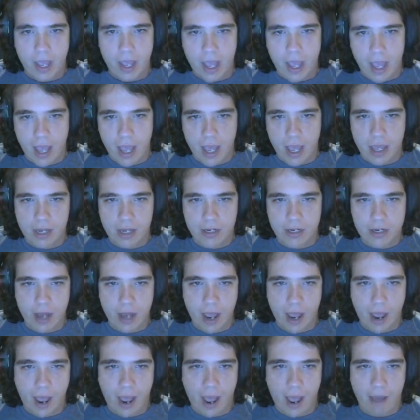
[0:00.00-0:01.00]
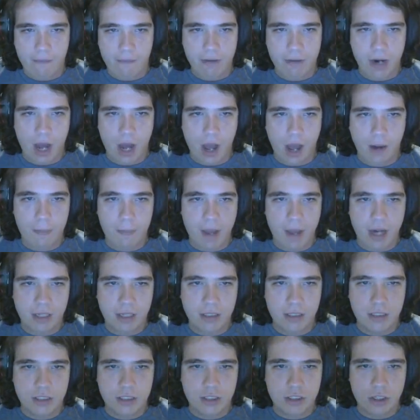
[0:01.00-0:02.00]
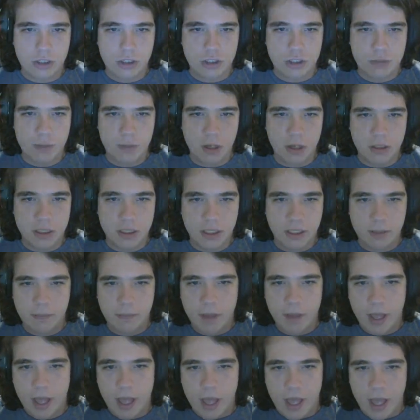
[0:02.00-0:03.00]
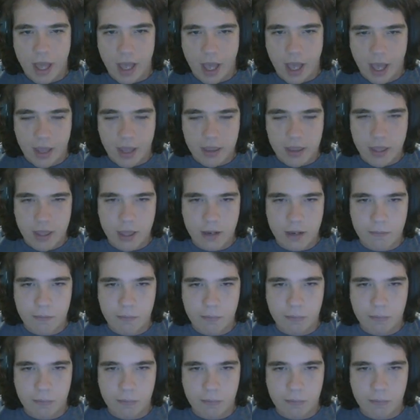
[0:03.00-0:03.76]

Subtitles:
and have it automatically start smelting, and then